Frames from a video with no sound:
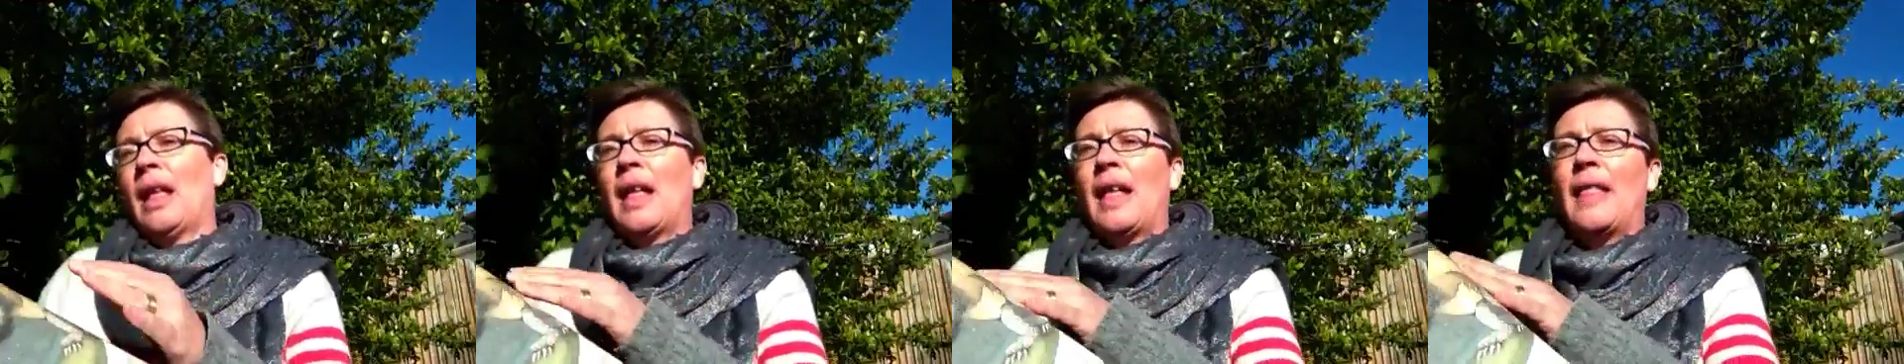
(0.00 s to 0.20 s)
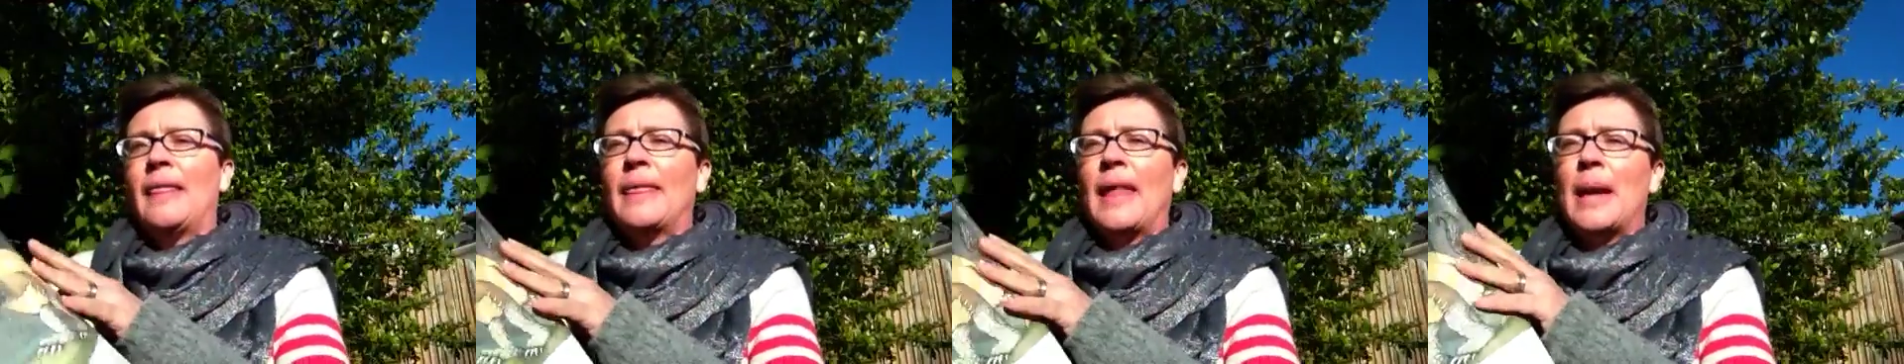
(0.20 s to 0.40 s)

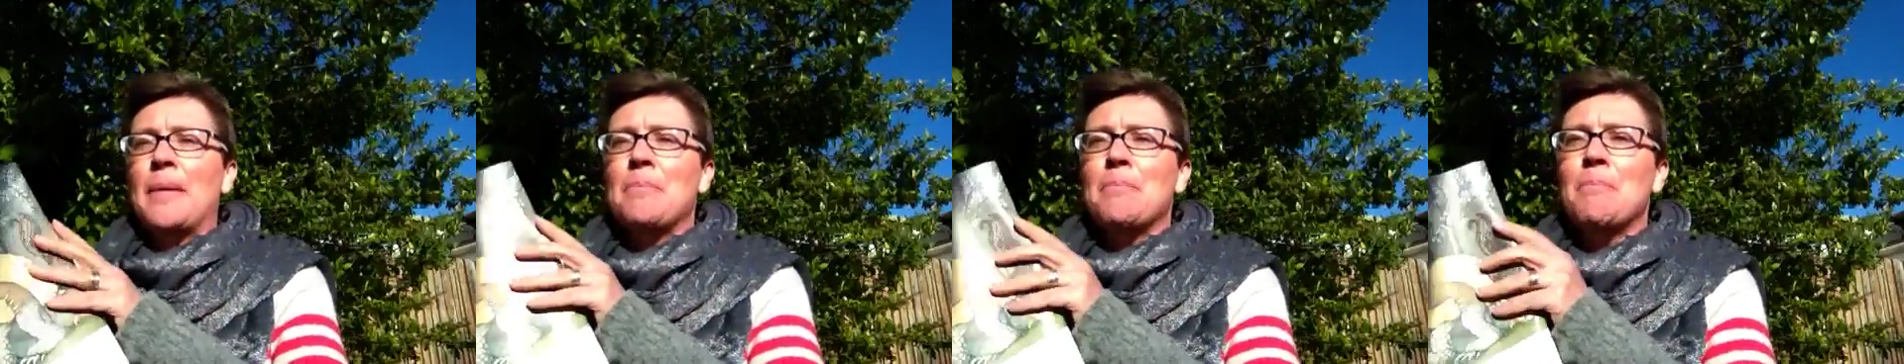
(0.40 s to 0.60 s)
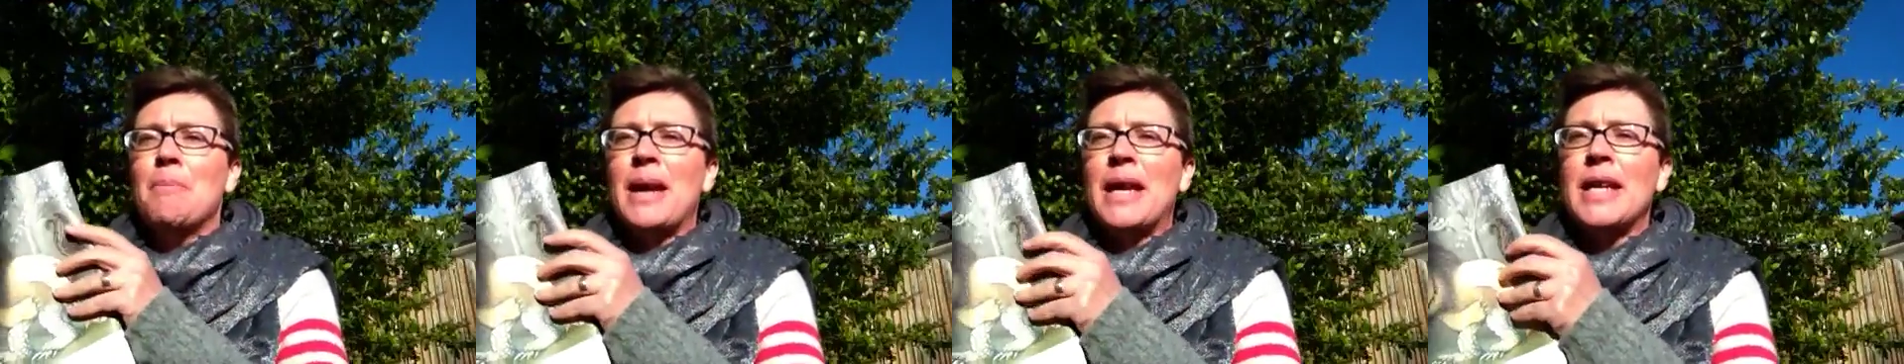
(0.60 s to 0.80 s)
And
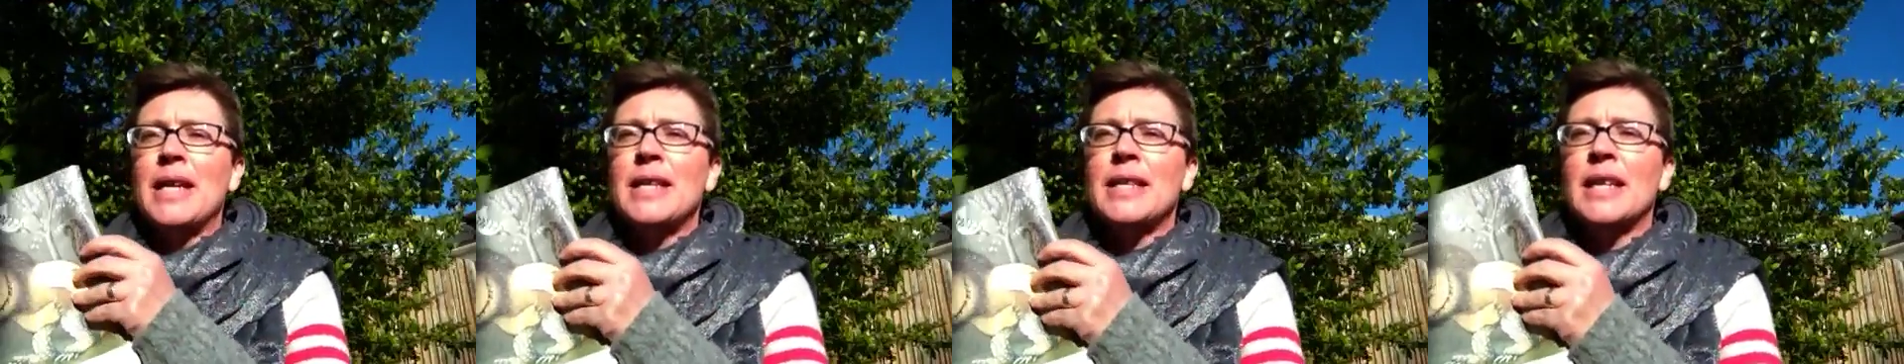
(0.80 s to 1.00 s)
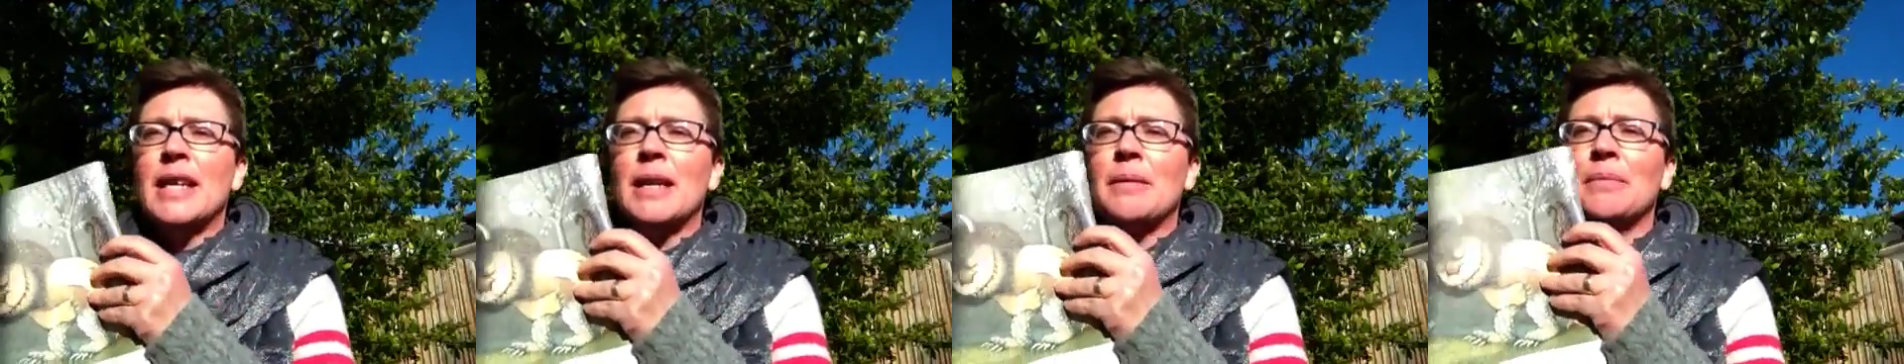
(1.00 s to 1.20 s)
they
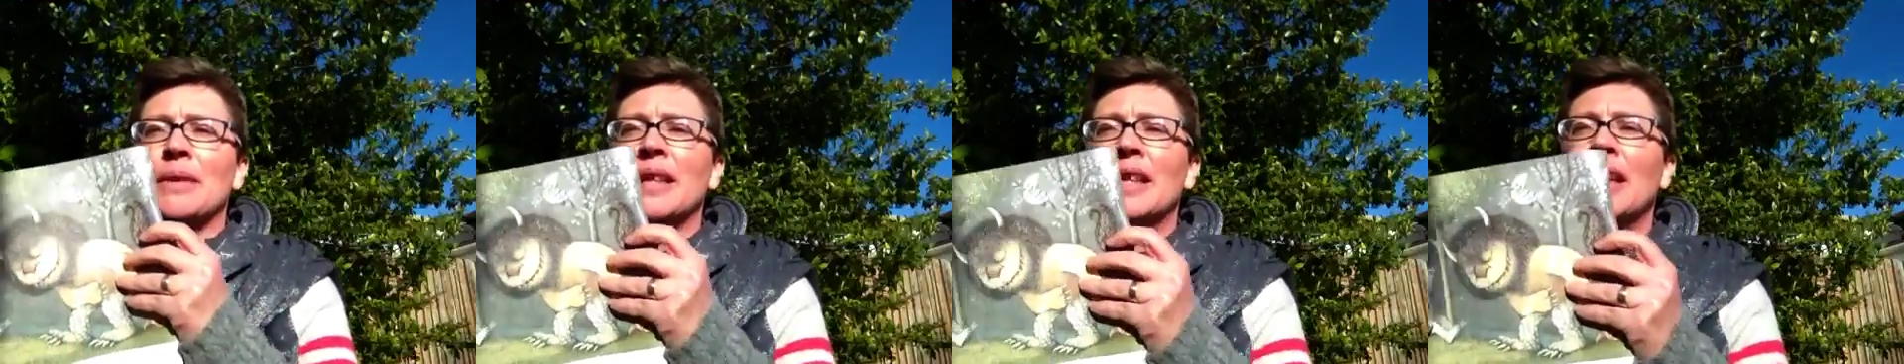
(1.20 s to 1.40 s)
made him